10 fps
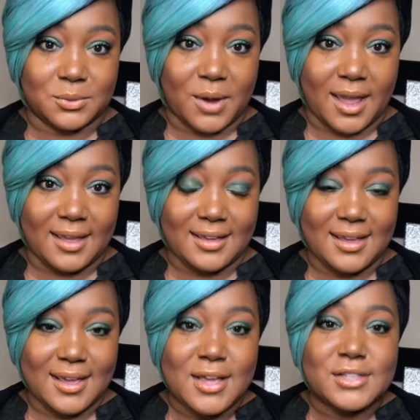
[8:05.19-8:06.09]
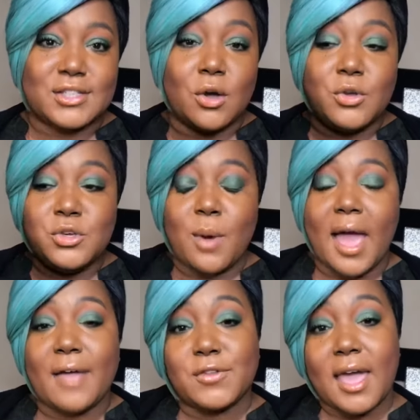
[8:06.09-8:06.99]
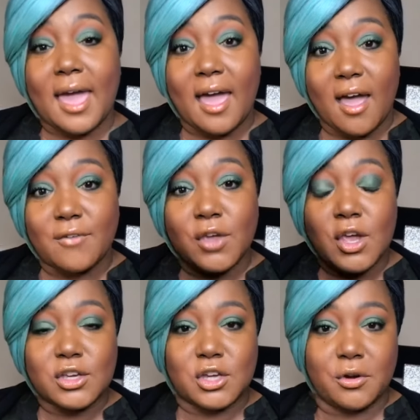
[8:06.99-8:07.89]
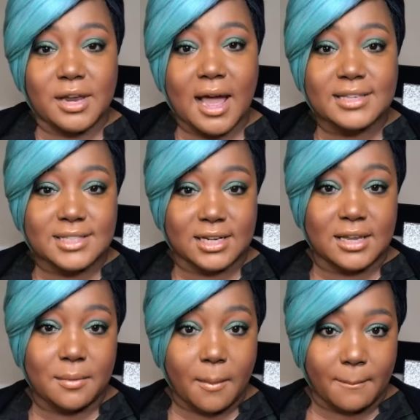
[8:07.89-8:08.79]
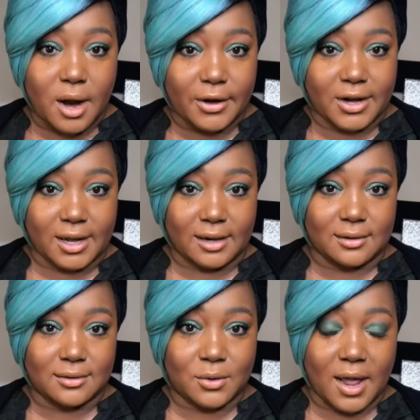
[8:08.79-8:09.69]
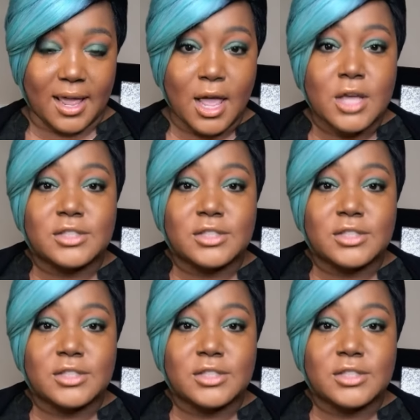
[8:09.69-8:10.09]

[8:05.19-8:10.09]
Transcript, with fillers: Okay. So you have to have curiosity marketing. Okay.